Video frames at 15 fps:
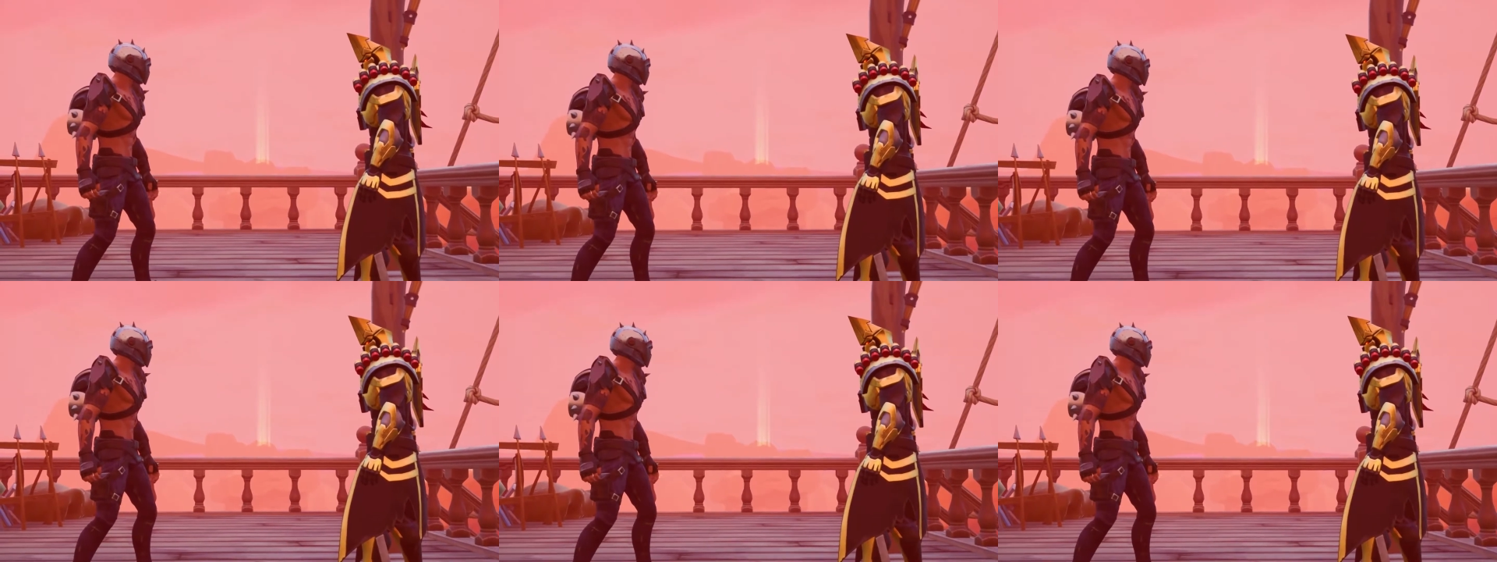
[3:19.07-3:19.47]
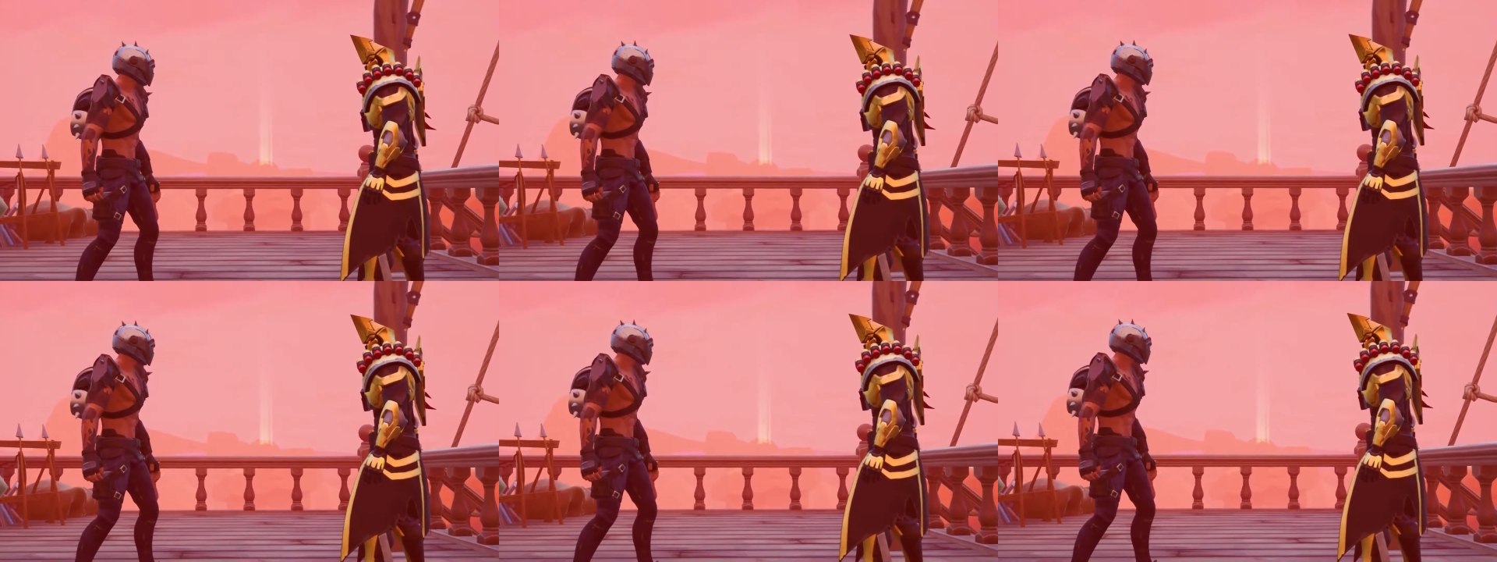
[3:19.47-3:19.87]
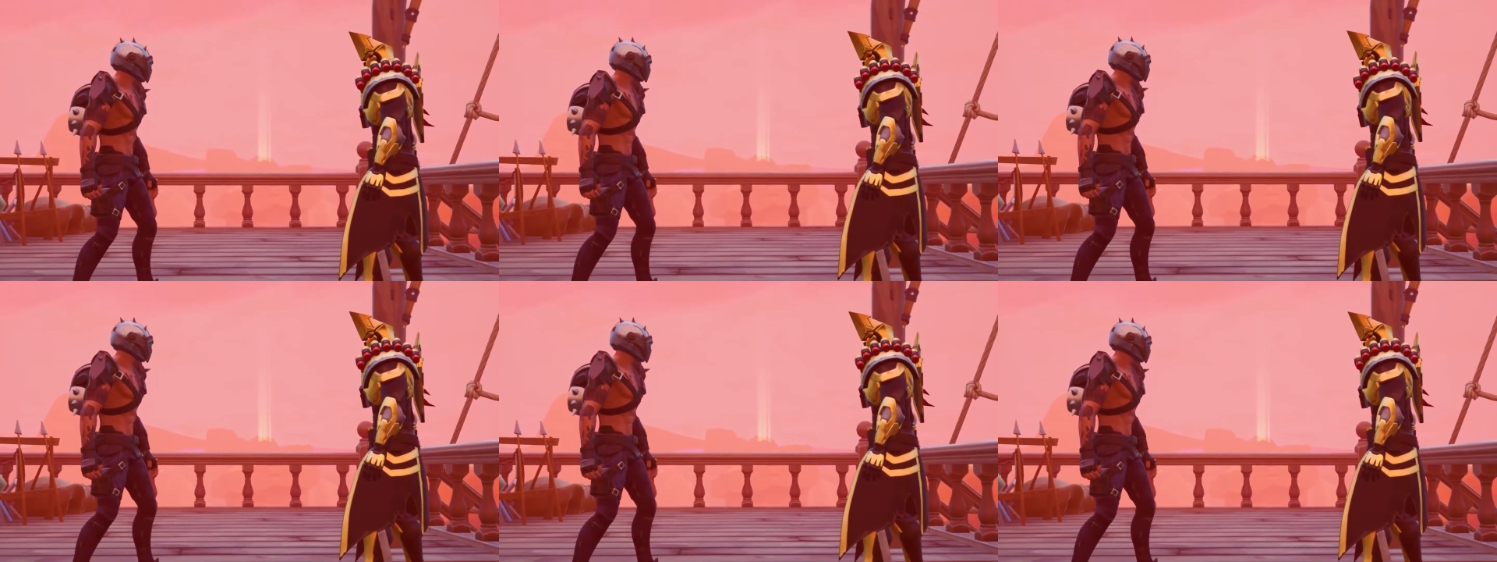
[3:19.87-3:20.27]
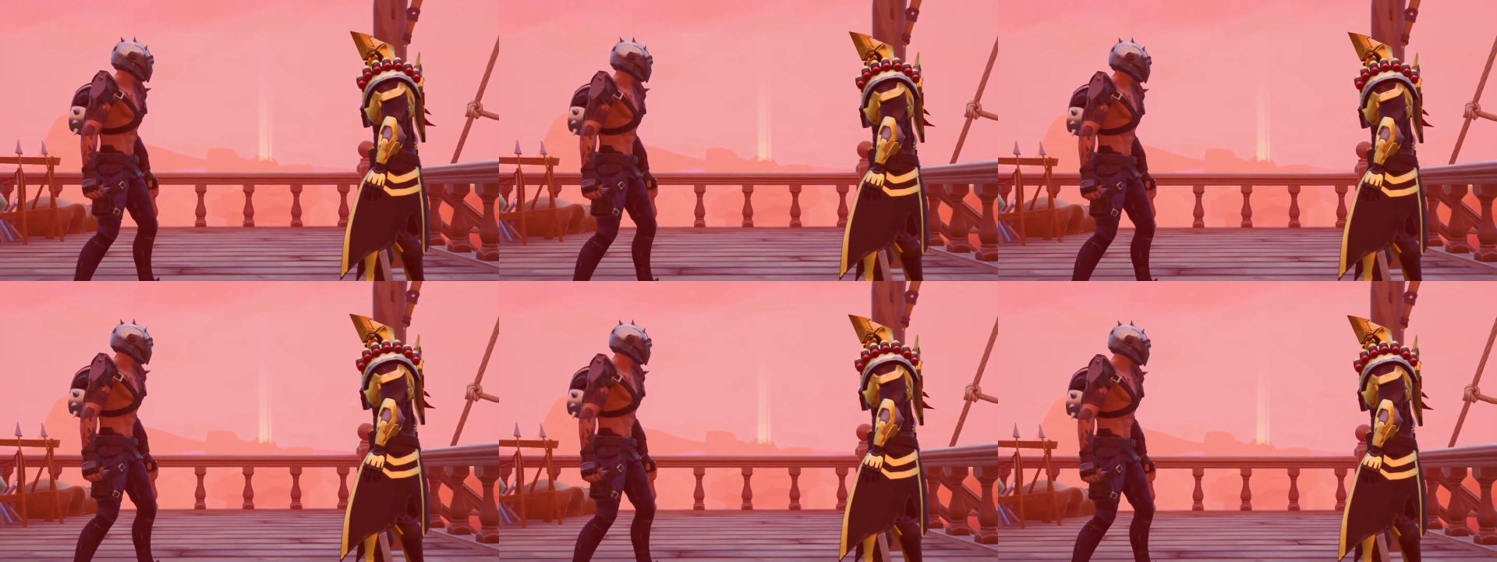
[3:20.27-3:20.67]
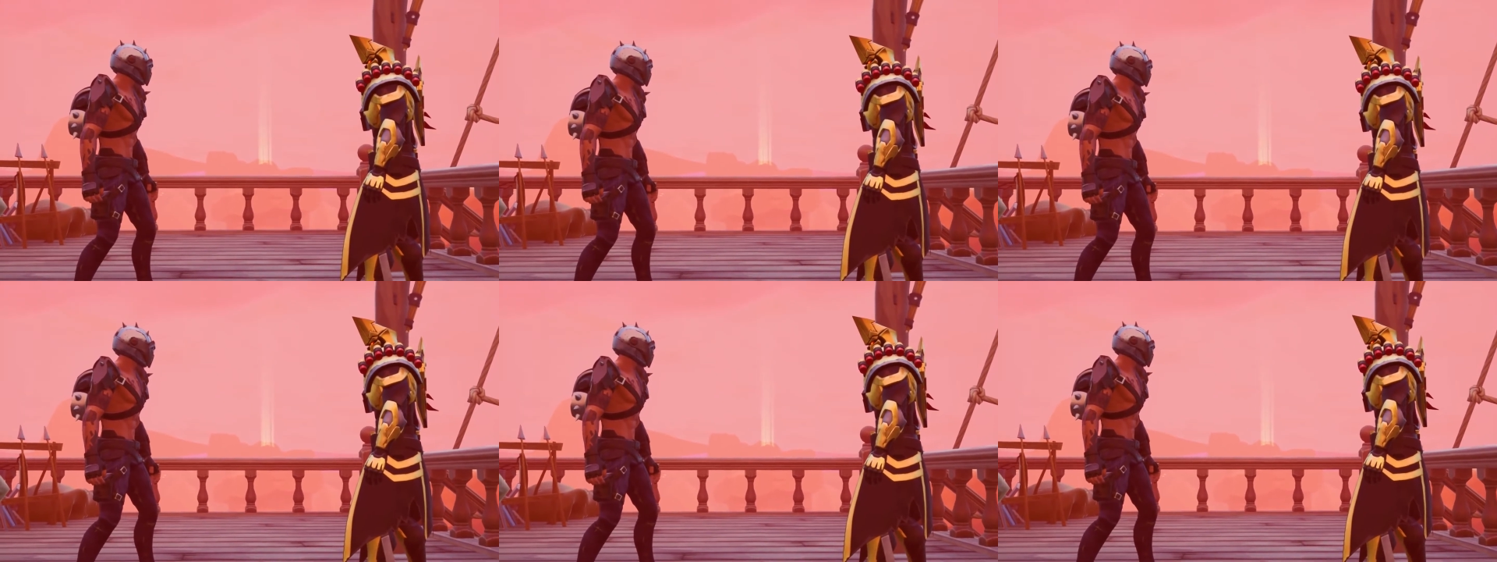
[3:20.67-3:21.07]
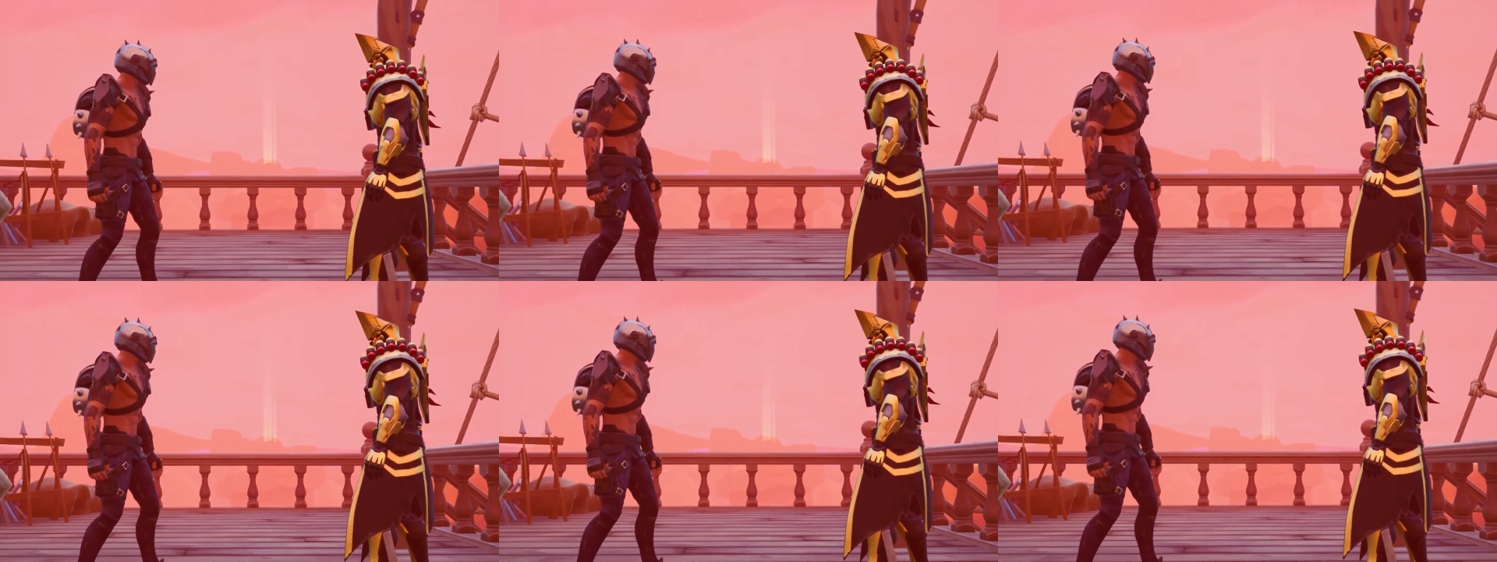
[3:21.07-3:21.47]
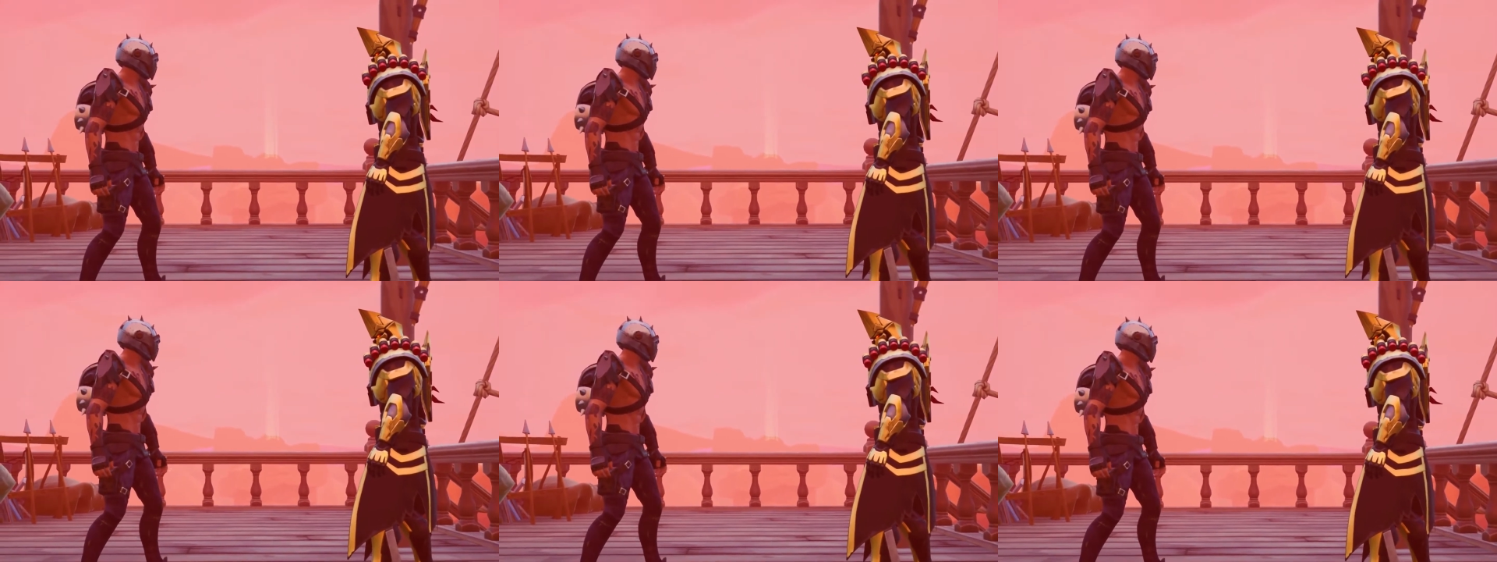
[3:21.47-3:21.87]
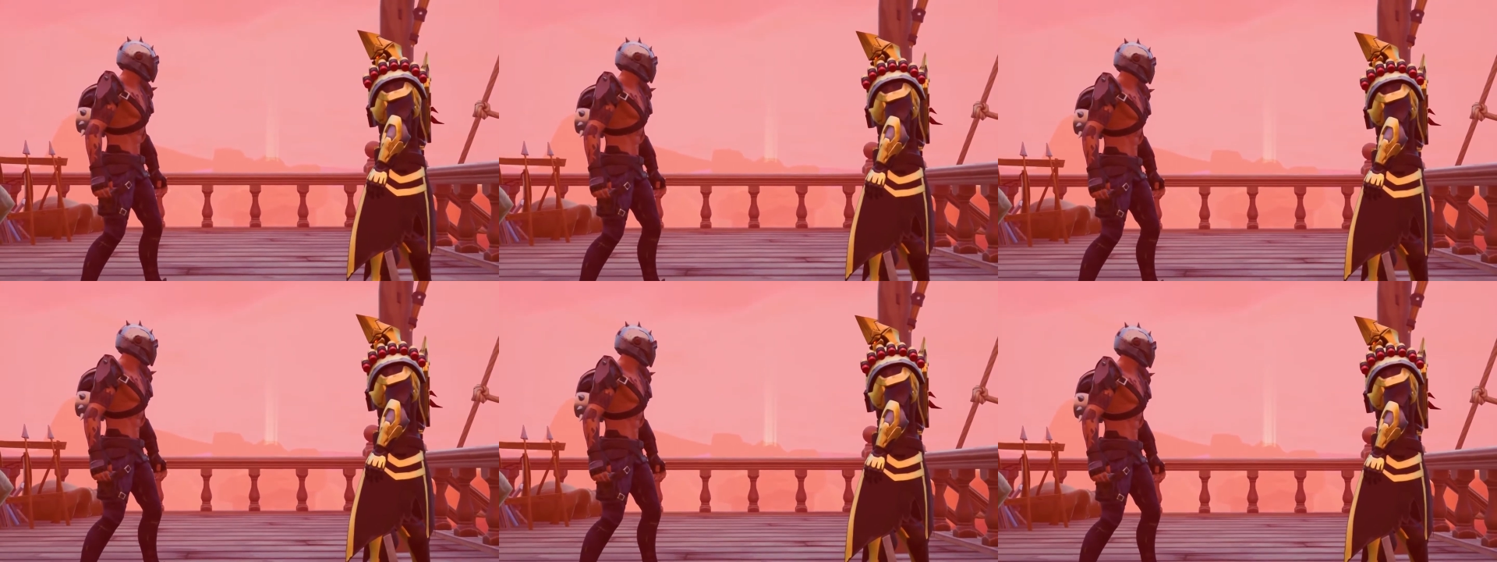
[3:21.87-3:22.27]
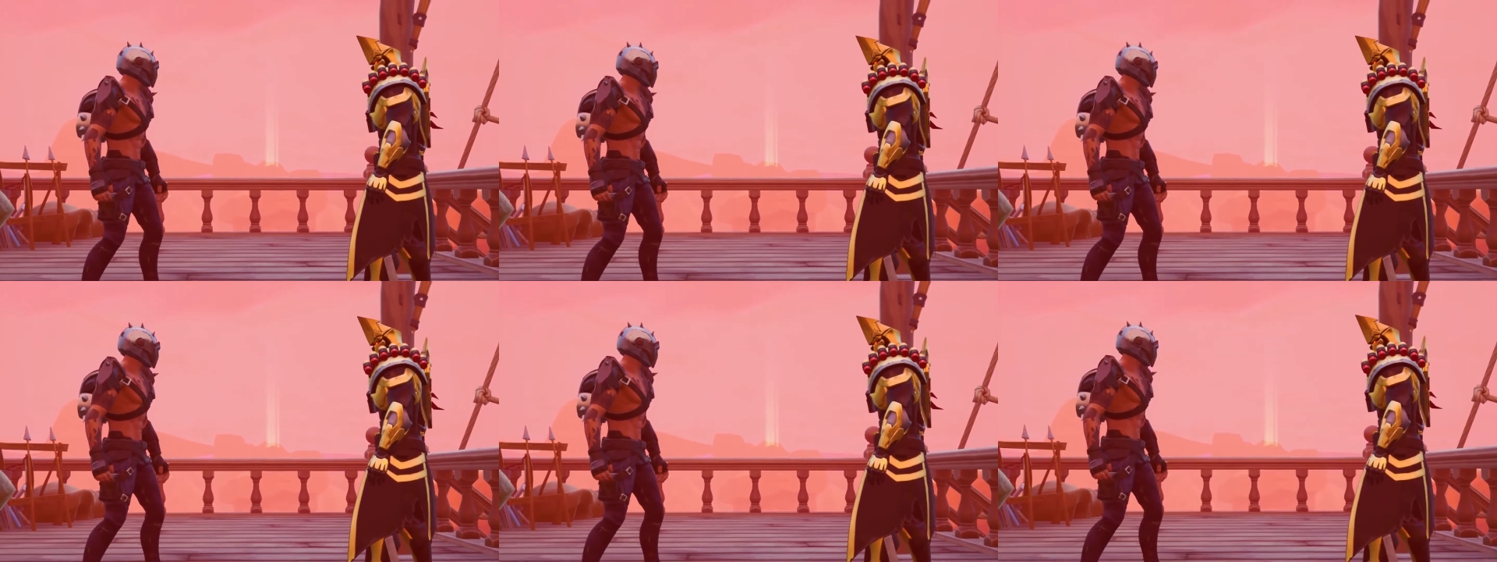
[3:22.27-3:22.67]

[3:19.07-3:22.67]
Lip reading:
Nobody's mouth can be seen.